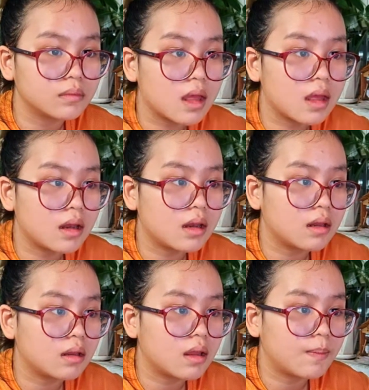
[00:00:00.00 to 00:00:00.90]

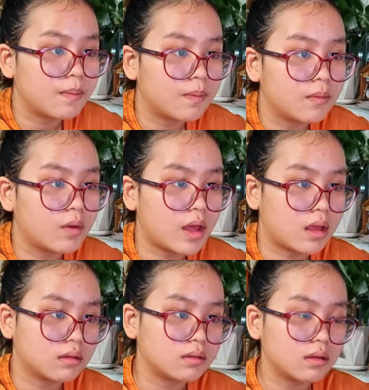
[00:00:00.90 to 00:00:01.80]
In the
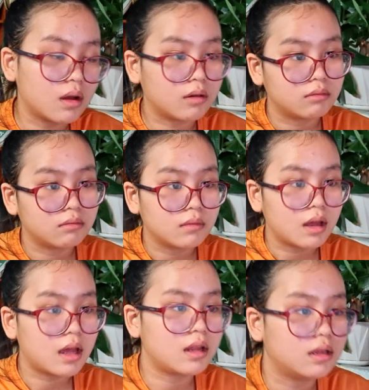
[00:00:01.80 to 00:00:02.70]
ways. Oh,
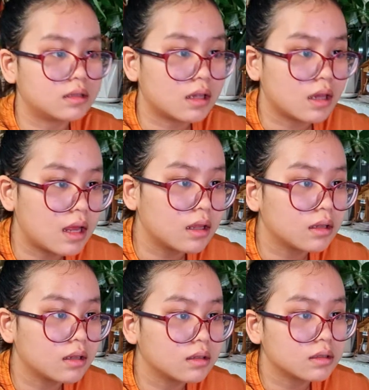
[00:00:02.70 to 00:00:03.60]
I didn't see it.
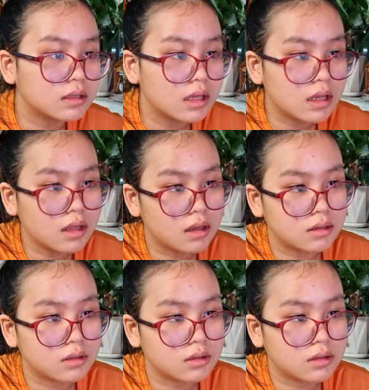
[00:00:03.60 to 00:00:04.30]
Senior school.